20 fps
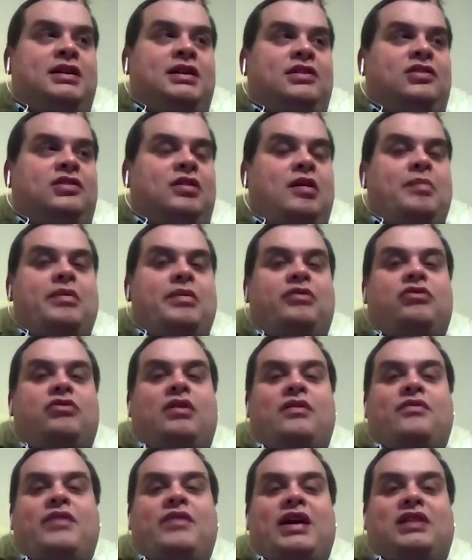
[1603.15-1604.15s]
So I'll be
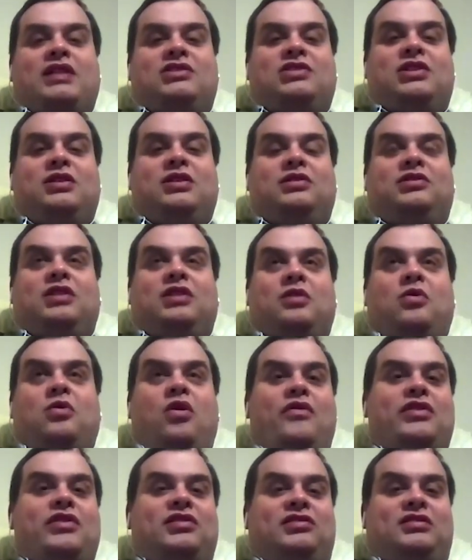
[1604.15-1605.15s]
driving that too. So all
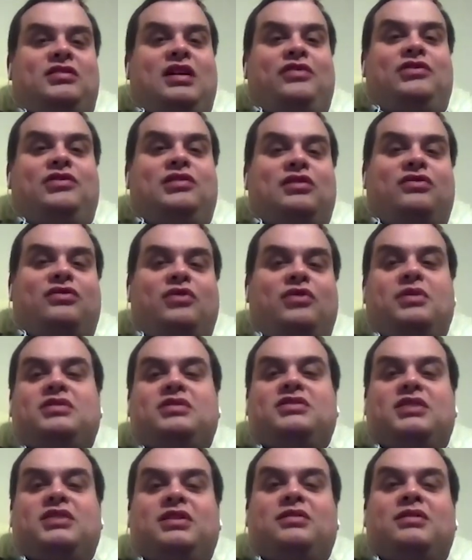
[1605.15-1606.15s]
this stuff to look forward
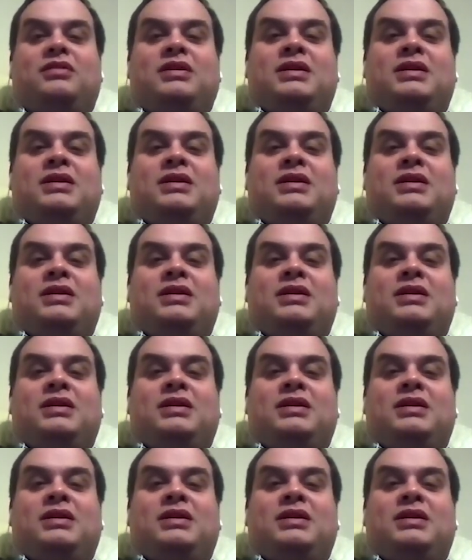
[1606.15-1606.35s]
to.